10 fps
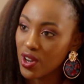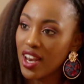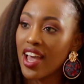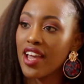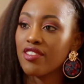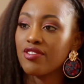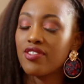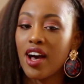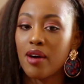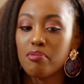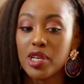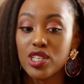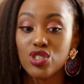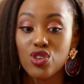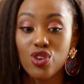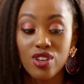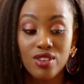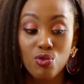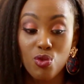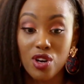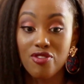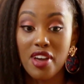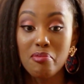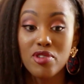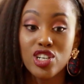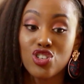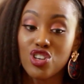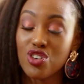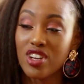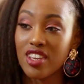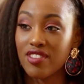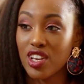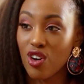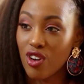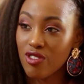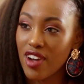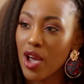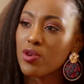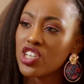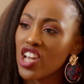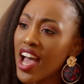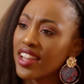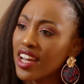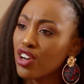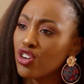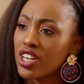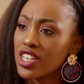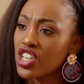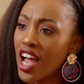your life based on what vibration you're giving off. I wish I had that knowledge